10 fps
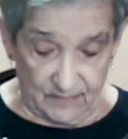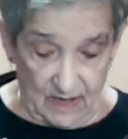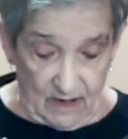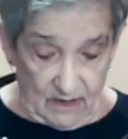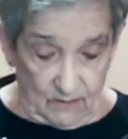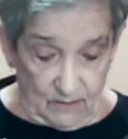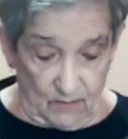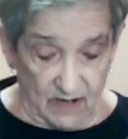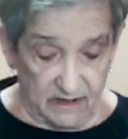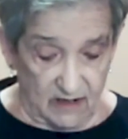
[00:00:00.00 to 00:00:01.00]
Mark
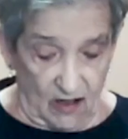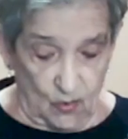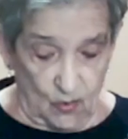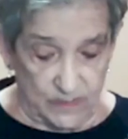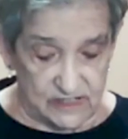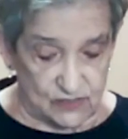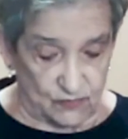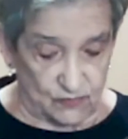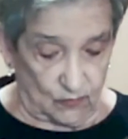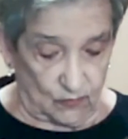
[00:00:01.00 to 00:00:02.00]
always
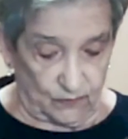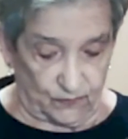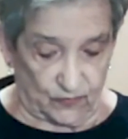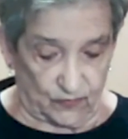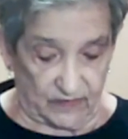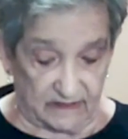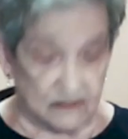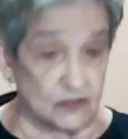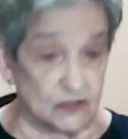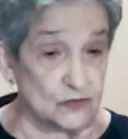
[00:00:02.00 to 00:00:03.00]
strove for the
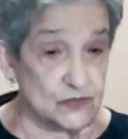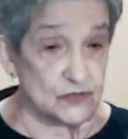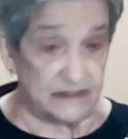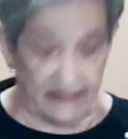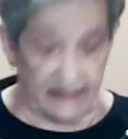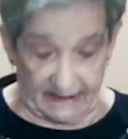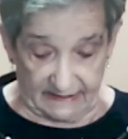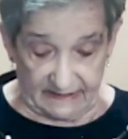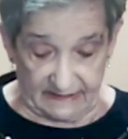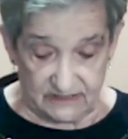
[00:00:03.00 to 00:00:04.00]
inclusion and
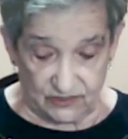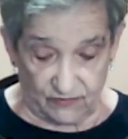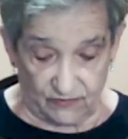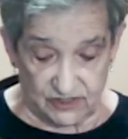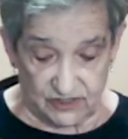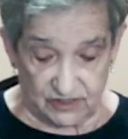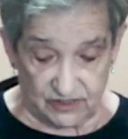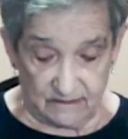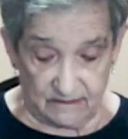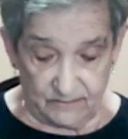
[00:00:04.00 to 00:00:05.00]
integration
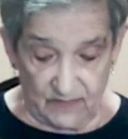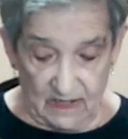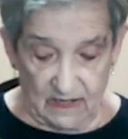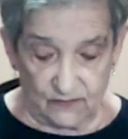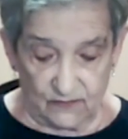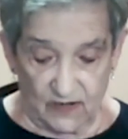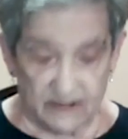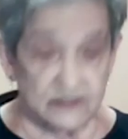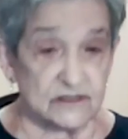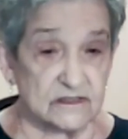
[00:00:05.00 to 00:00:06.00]
of our
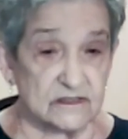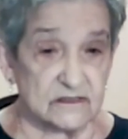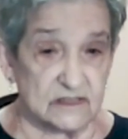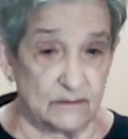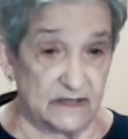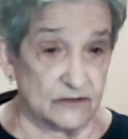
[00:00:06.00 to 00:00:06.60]
Tamir